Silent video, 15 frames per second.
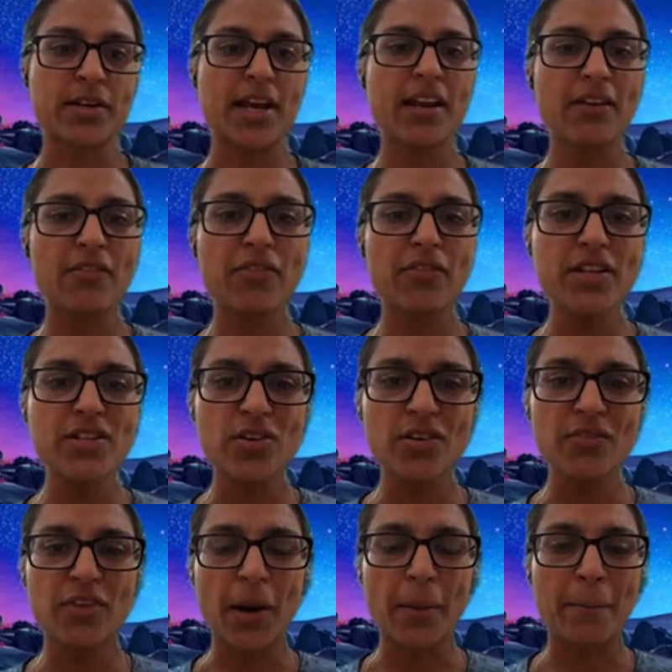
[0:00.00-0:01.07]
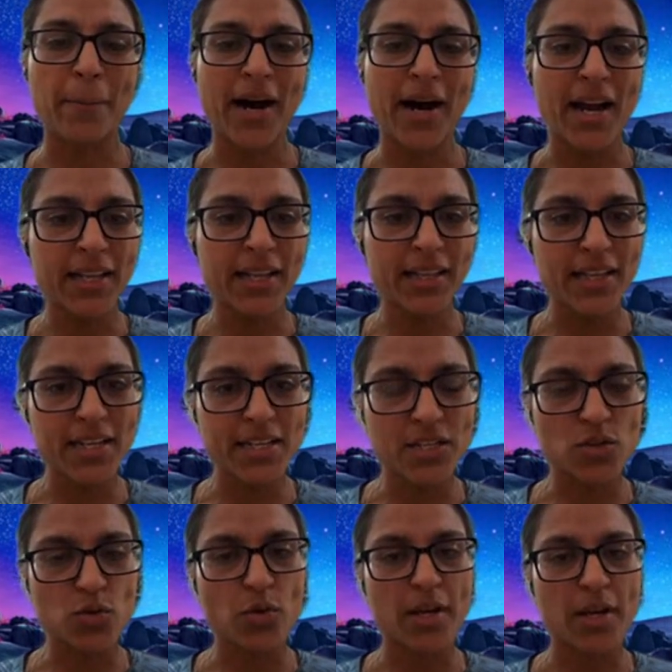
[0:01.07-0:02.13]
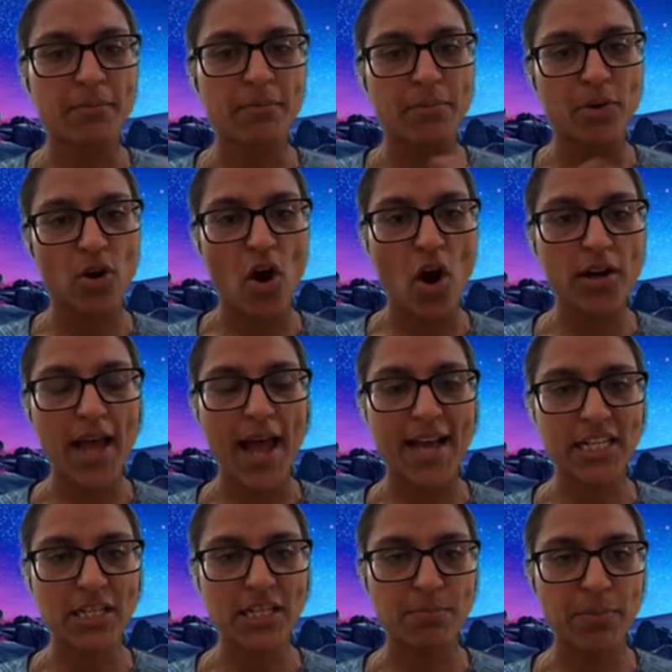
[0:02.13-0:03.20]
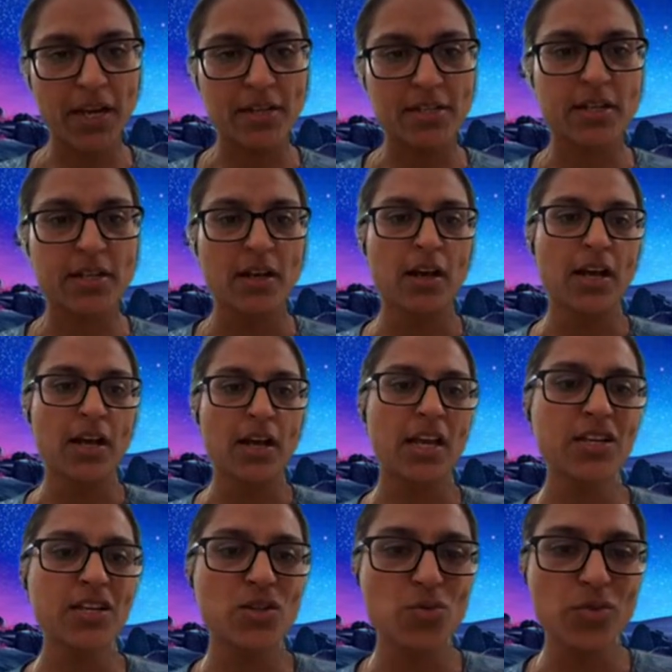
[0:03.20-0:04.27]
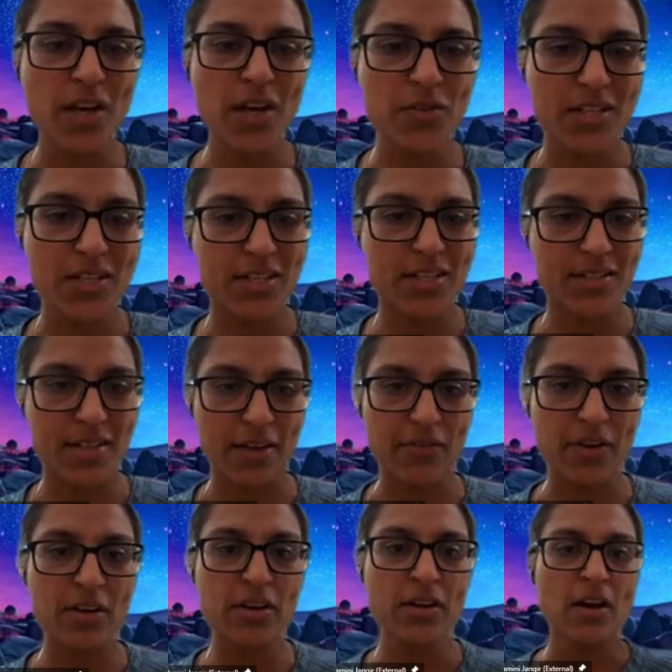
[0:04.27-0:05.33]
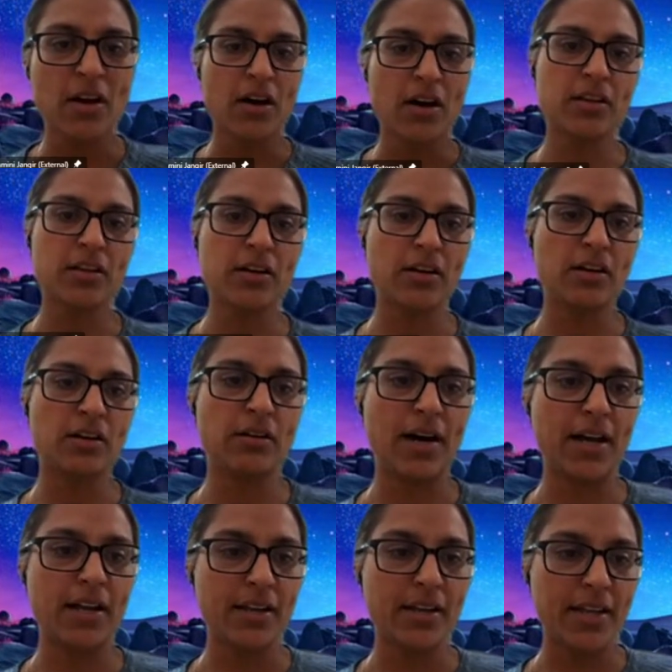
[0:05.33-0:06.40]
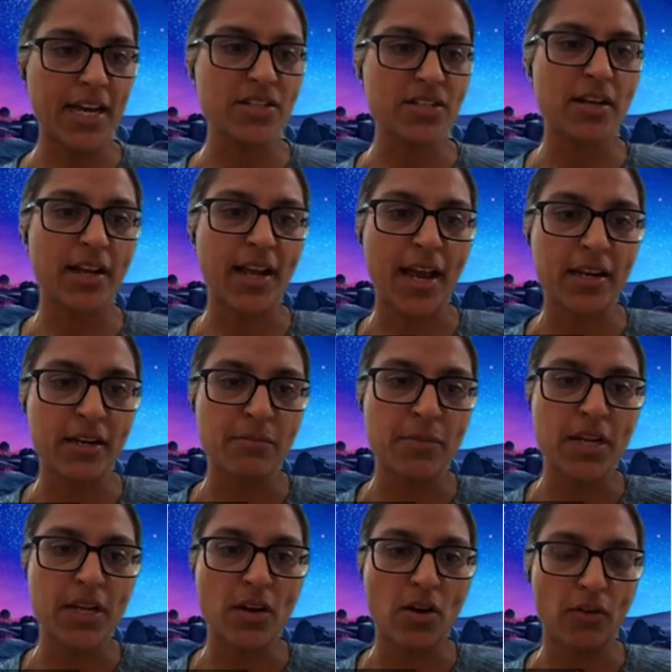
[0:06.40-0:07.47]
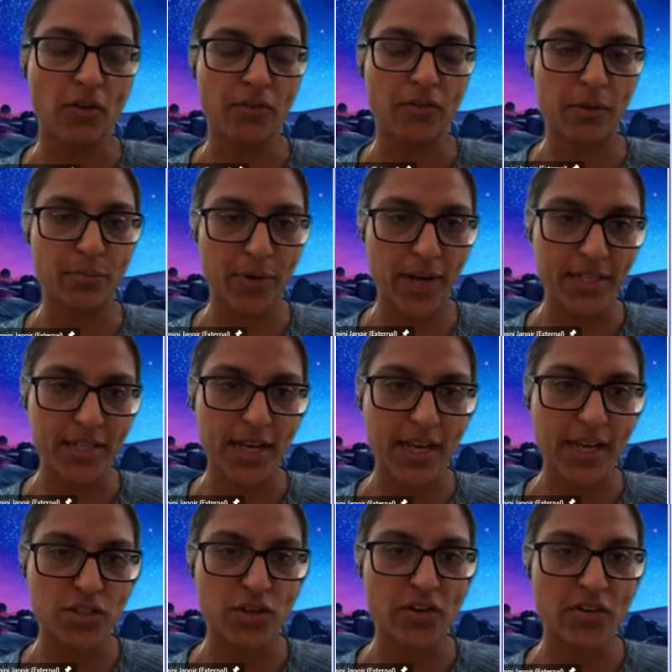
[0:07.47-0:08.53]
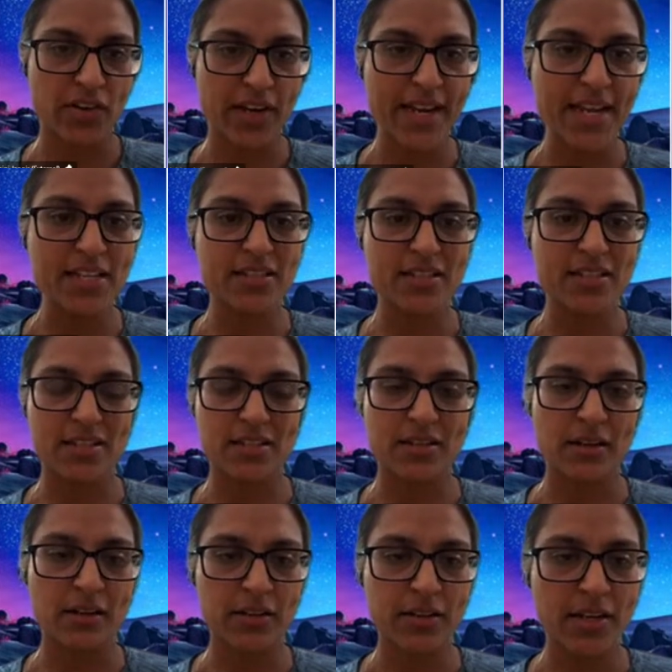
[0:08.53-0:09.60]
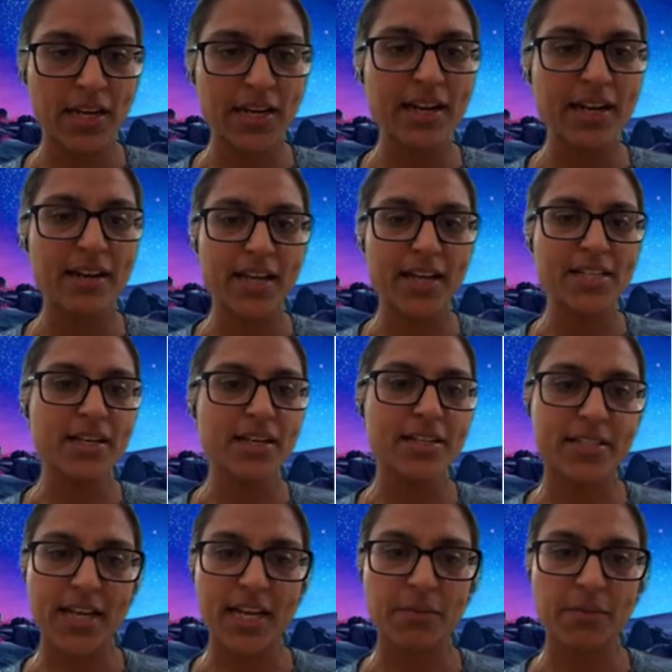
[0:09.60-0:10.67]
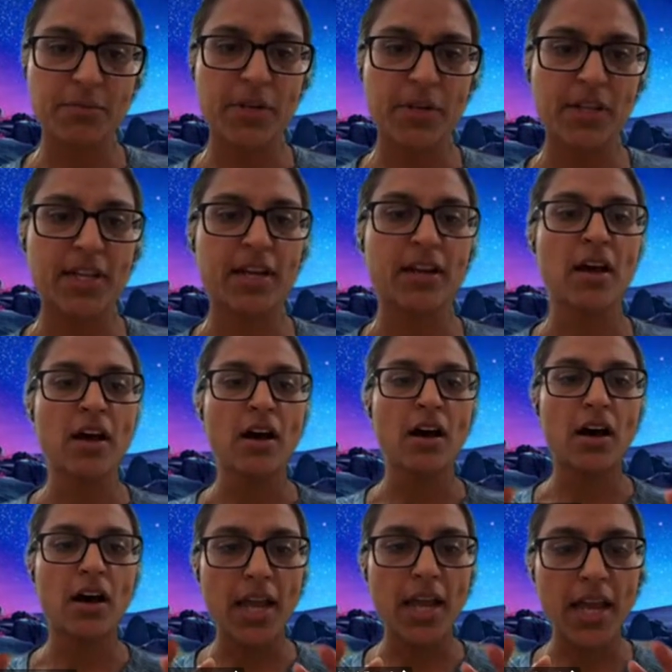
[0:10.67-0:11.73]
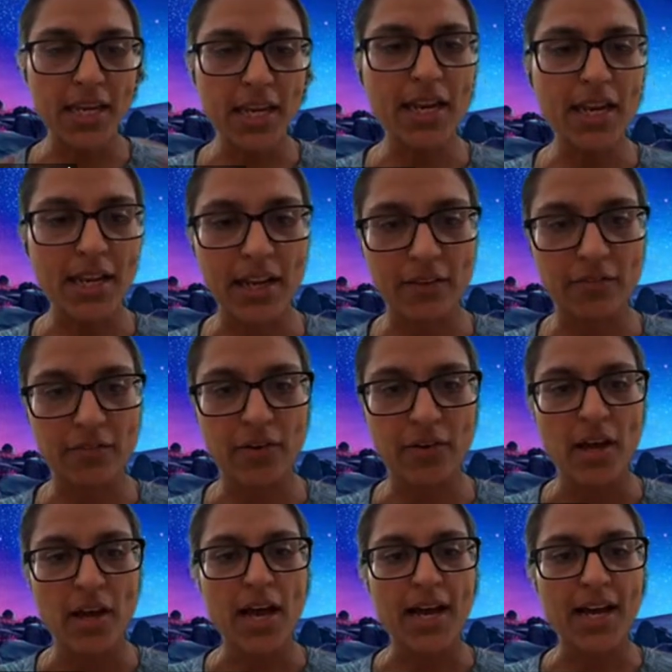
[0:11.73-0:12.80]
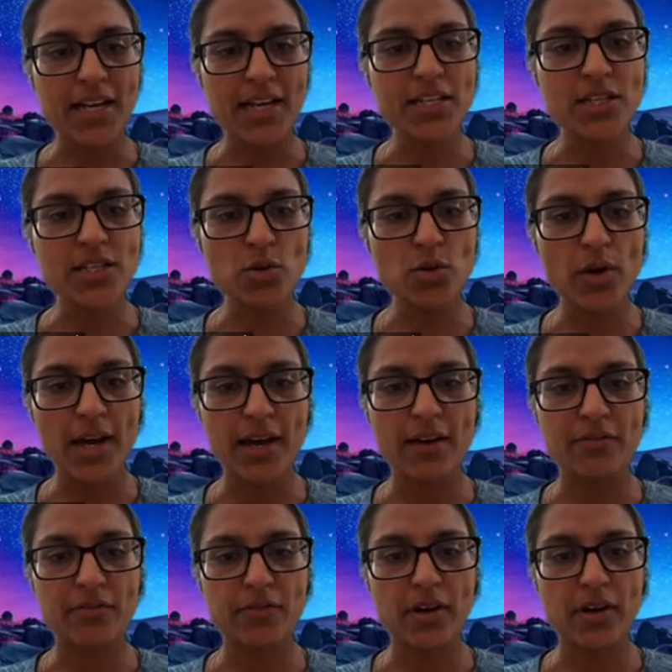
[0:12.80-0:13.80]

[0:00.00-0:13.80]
And if we sort of combine these two in broad aspects, in 2007, the National Academy of Press actually released this nice little statement that any life has to have